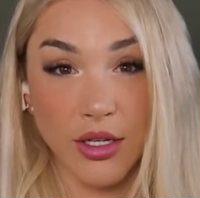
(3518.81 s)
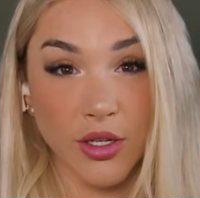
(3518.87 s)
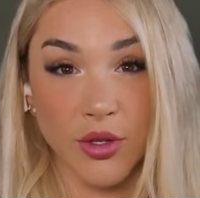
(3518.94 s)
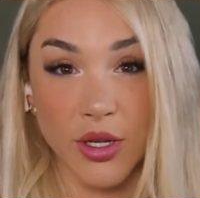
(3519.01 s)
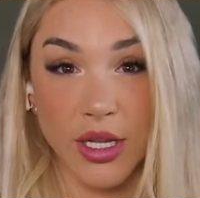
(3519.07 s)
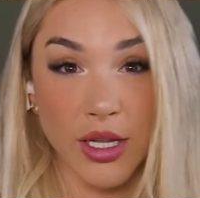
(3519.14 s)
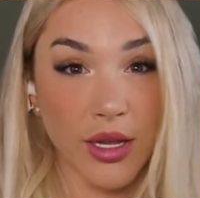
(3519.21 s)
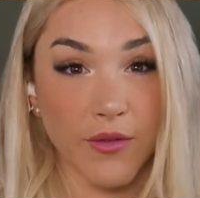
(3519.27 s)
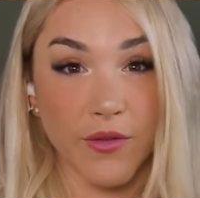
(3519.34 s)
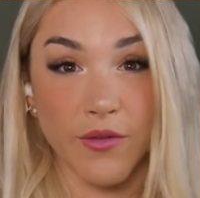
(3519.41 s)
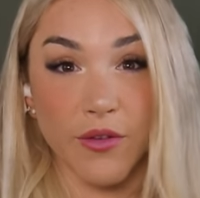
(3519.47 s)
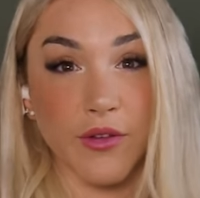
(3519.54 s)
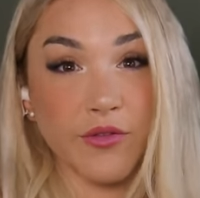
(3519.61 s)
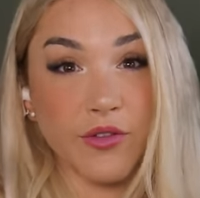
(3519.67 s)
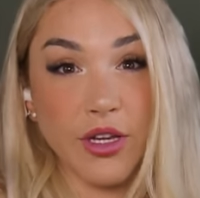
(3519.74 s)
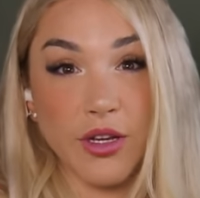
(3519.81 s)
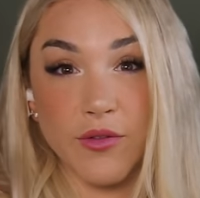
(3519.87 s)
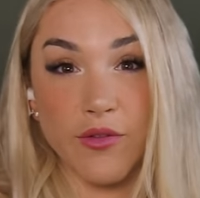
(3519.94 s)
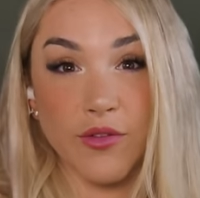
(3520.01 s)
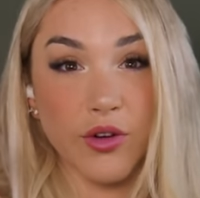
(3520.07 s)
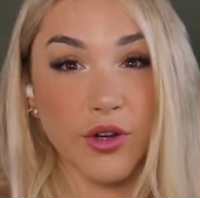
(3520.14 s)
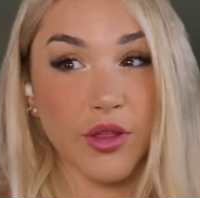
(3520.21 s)
You get like 15
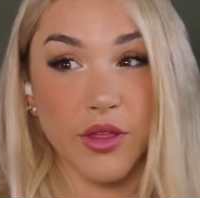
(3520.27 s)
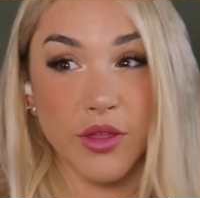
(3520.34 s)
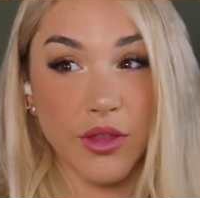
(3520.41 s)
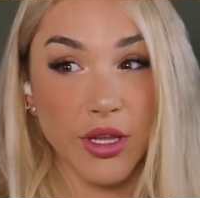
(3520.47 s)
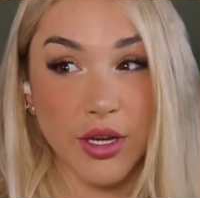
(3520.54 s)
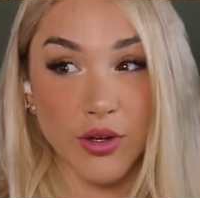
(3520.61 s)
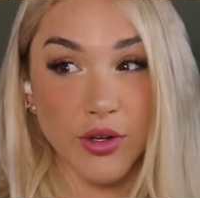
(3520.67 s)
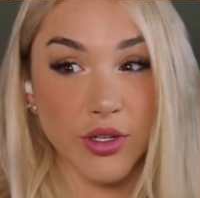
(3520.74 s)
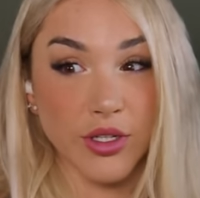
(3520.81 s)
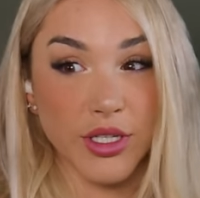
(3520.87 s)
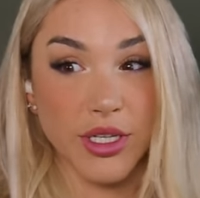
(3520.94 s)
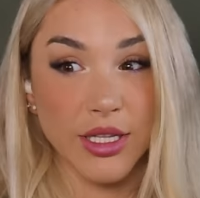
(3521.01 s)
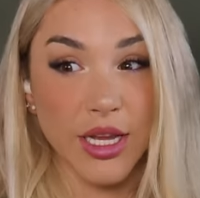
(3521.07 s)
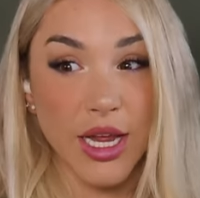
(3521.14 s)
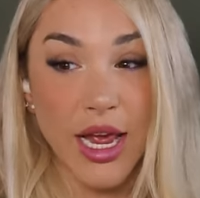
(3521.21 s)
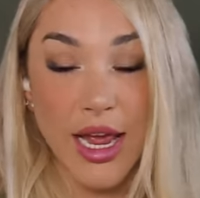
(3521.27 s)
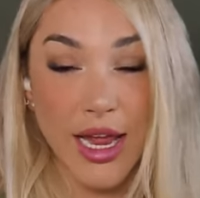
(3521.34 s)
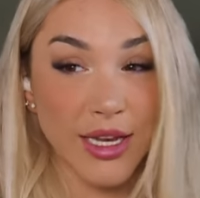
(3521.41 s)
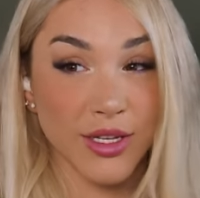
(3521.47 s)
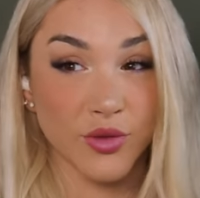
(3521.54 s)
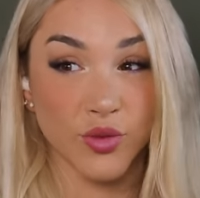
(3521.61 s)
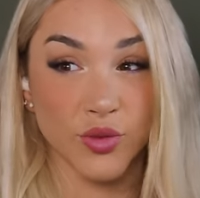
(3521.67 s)
foot theaters, and
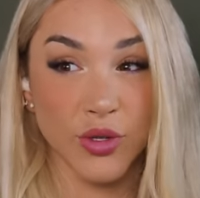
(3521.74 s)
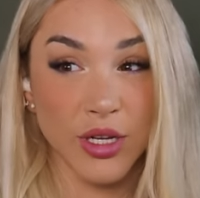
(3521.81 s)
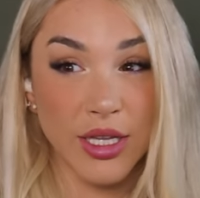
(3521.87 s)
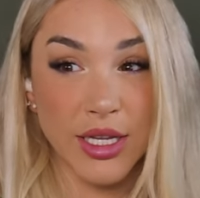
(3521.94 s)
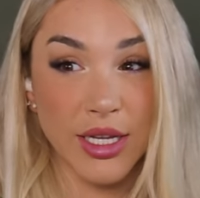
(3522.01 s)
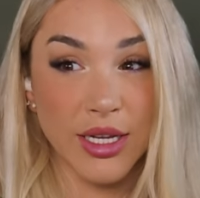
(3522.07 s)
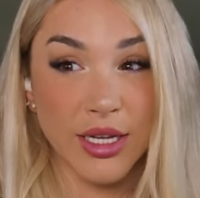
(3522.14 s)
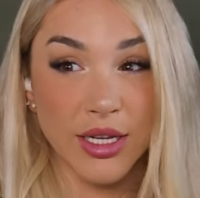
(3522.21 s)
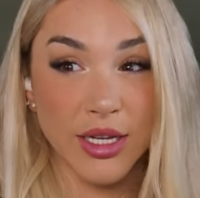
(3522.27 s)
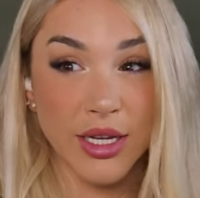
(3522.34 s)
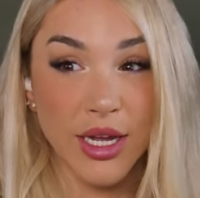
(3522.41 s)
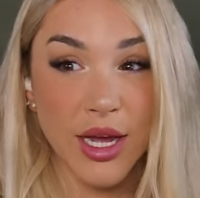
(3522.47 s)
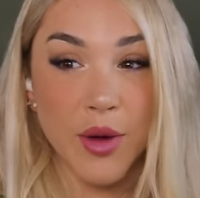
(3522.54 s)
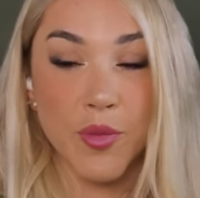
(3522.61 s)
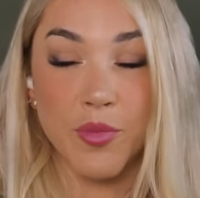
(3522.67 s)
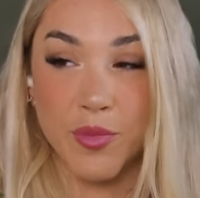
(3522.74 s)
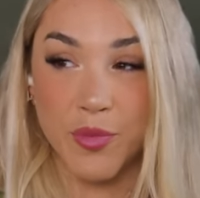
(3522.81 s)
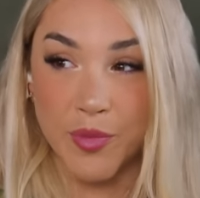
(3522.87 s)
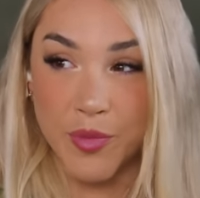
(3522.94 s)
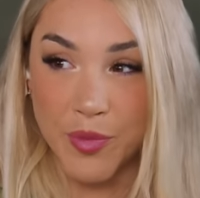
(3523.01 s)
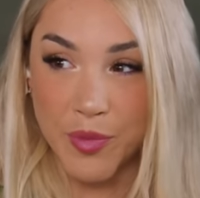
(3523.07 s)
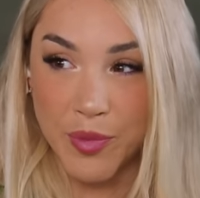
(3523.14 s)
it's really,
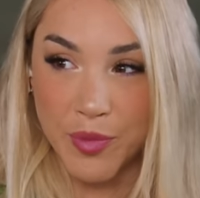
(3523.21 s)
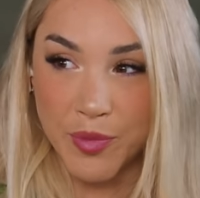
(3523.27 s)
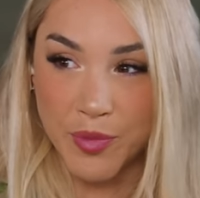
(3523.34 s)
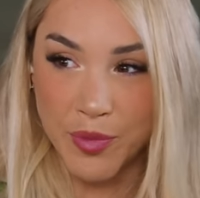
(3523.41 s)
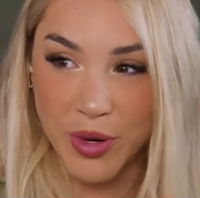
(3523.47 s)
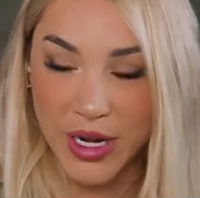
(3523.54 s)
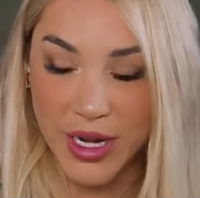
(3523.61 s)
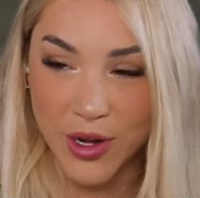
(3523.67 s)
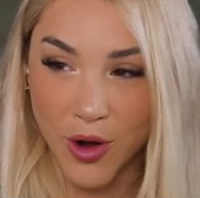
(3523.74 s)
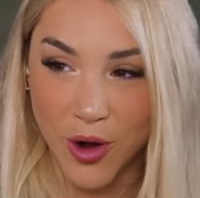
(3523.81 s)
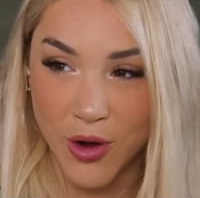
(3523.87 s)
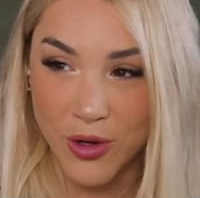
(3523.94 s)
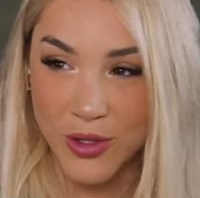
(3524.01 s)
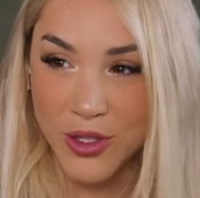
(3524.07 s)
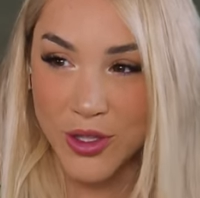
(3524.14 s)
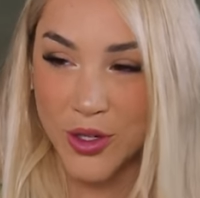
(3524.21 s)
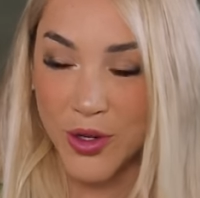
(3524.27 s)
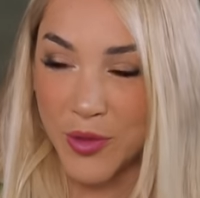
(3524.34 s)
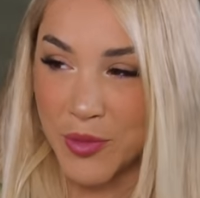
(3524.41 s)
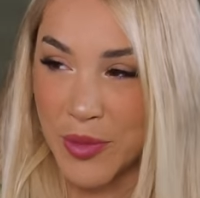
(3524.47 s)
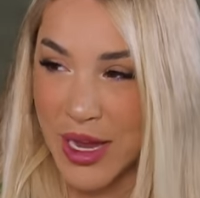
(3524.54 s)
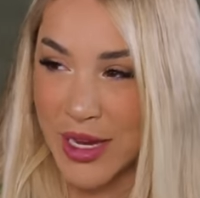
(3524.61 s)
but it also
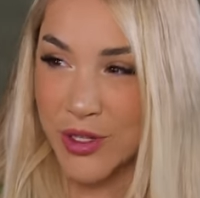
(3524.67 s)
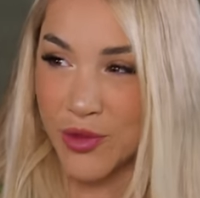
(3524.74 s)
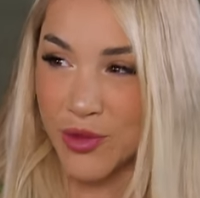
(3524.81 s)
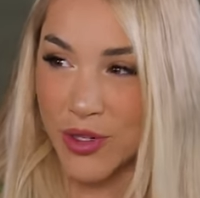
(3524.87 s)
makes